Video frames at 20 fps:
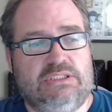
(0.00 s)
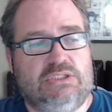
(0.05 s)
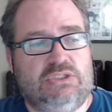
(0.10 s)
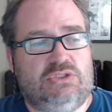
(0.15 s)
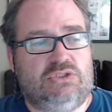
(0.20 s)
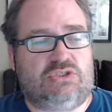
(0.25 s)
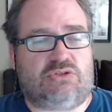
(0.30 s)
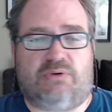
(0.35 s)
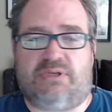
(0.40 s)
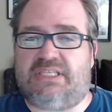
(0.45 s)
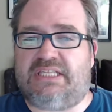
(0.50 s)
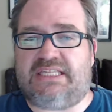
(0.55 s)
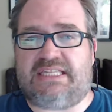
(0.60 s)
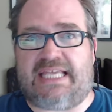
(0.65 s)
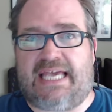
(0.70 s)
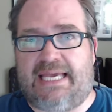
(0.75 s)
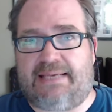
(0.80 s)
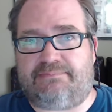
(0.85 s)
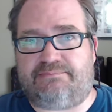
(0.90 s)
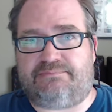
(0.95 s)
So I did
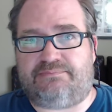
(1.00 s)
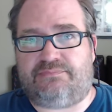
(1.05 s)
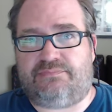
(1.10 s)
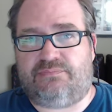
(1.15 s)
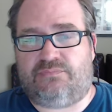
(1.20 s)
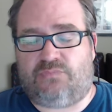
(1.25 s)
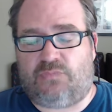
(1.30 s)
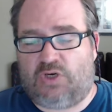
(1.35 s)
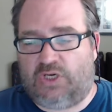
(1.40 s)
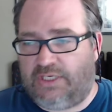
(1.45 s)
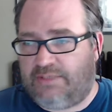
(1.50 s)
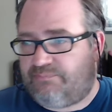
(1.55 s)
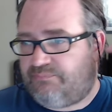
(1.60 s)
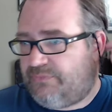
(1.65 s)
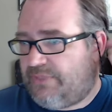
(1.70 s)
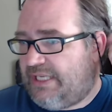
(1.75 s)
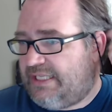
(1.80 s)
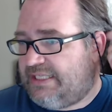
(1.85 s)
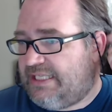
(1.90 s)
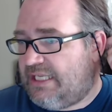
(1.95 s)
that, right?
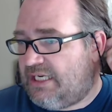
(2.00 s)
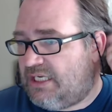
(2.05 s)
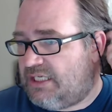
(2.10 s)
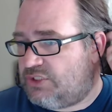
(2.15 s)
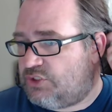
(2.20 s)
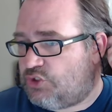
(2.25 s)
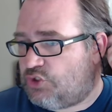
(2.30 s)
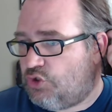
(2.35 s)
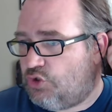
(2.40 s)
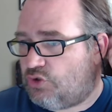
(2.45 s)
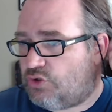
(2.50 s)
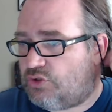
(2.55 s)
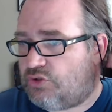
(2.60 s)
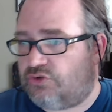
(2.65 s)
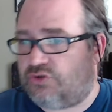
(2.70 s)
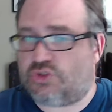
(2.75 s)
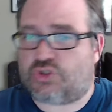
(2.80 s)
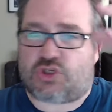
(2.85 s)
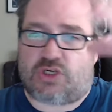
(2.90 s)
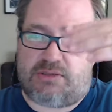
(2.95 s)
And then I took
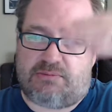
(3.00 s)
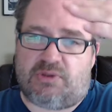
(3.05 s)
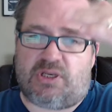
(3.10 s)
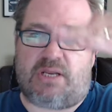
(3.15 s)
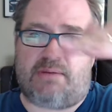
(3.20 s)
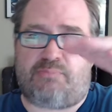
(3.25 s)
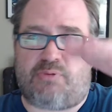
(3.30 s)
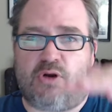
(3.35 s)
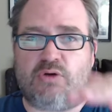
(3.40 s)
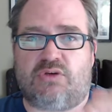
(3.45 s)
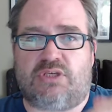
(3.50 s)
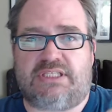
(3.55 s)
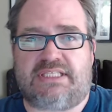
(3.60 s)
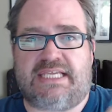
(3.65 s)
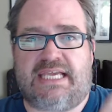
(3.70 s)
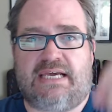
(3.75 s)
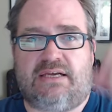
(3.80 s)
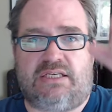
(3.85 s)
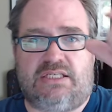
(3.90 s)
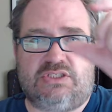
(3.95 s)
the treatment, I broke it
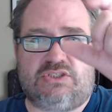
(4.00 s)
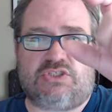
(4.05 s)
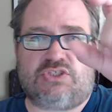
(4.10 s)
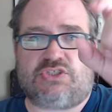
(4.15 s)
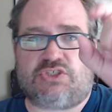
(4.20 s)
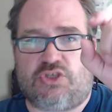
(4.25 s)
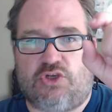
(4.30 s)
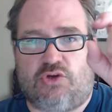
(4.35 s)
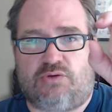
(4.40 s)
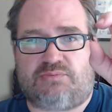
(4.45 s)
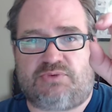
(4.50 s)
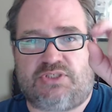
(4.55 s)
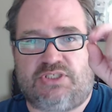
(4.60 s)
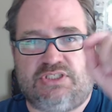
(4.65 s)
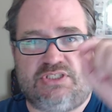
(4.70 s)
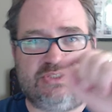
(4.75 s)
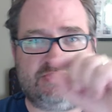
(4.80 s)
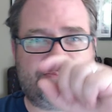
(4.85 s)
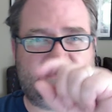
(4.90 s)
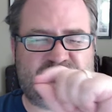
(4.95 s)
down into
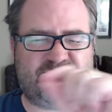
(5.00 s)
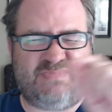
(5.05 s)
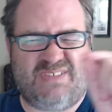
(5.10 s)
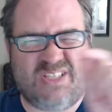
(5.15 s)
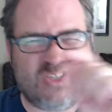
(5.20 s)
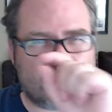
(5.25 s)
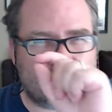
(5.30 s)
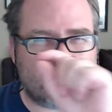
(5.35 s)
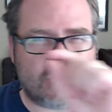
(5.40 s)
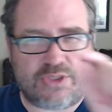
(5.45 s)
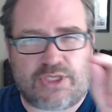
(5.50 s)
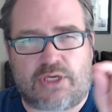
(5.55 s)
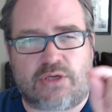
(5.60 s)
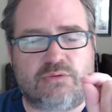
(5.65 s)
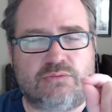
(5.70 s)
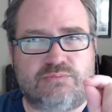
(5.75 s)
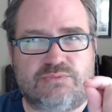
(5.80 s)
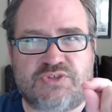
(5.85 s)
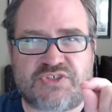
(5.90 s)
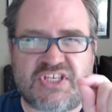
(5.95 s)
synopses, little, you
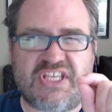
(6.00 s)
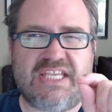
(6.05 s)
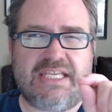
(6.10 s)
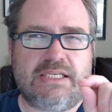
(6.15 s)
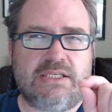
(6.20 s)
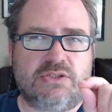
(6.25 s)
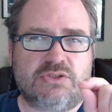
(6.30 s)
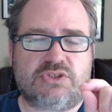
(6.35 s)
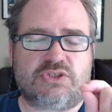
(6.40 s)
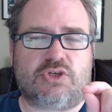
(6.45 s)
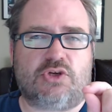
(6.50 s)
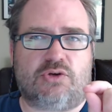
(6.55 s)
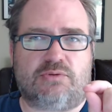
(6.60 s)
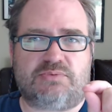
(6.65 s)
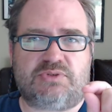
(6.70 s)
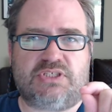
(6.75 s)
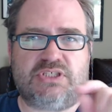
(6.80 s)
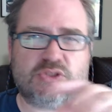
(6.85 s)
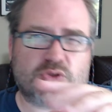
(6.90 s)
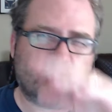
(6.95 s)
know, scene
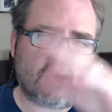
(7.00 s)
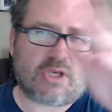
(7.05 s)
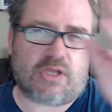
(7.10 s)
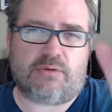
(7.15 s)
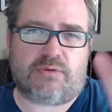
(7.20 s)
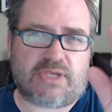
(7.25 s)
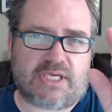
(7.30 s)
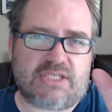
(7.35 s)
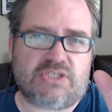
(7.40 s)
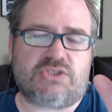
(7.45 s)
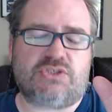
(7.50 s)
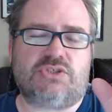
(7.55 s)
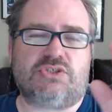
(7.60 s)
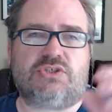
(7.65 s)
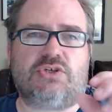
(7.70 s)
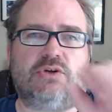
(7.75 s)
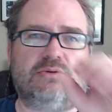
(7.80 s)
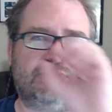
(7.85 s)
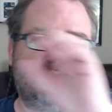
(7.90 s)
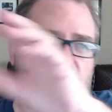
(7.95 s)
synopses or location
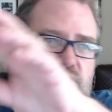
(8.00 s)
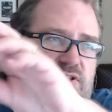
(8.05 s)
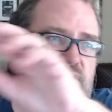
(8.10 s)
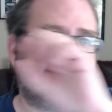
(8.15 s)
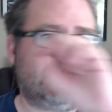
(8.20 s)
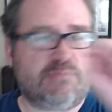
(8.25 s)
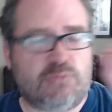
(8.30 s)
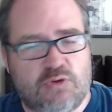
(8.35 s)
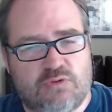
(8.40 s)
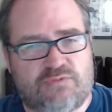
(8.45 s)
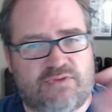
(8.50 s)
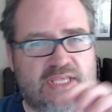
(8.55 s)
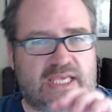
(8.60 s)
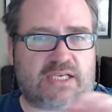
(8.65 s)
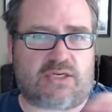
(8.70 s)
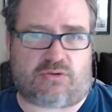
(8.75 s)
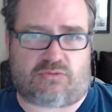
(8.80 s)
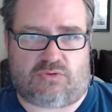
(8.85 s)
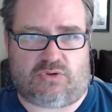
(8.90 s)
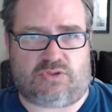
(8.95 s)
synopses, and moved that
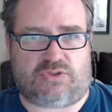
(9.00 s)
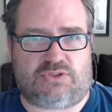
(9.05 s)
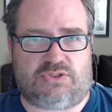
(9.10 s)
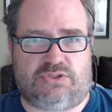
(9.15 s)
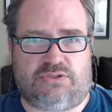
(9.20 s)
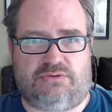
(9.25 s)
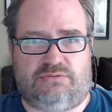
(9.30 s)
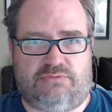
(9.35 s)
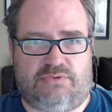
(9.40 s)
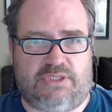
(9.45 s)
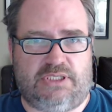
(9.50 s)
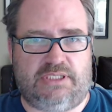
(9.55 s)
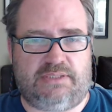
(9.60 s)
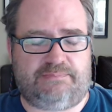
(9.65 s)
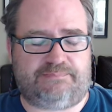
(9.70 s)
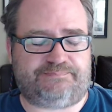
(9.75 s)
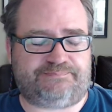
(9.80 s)
across, right?